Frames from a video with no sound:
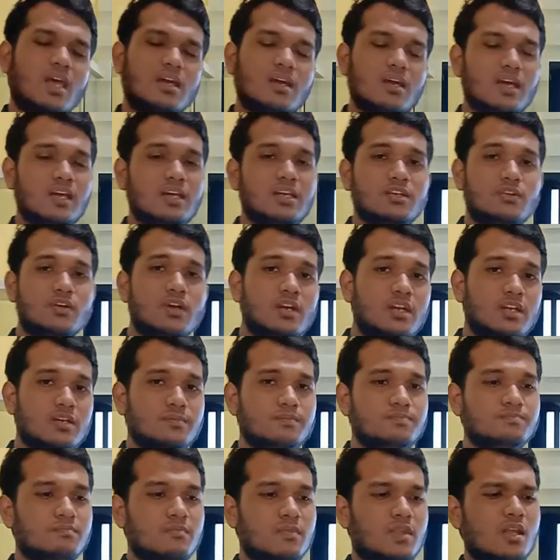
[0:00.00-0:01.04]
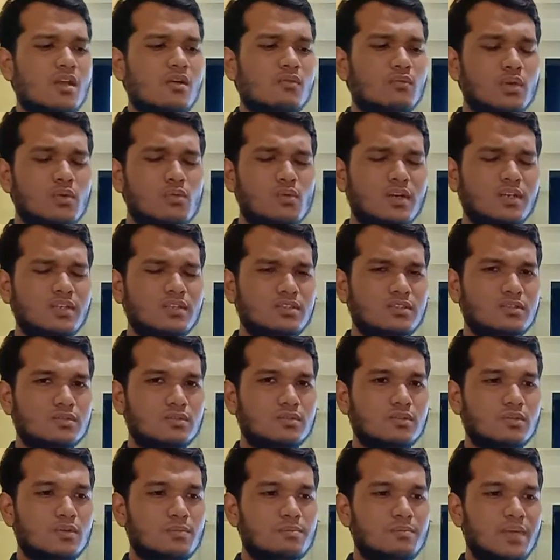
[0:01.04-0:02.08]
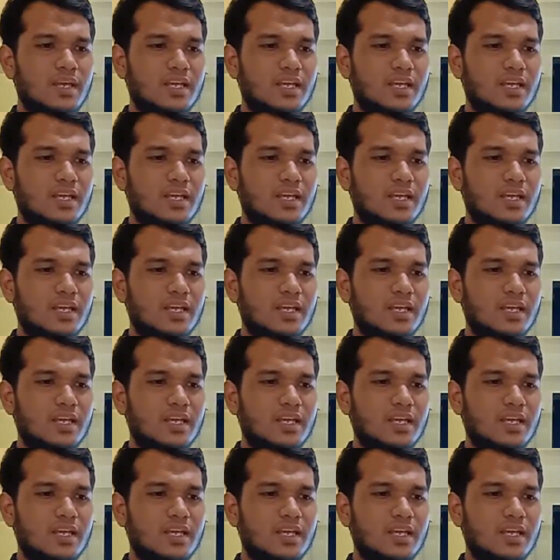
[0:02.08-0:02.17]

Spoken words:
uranium, we want to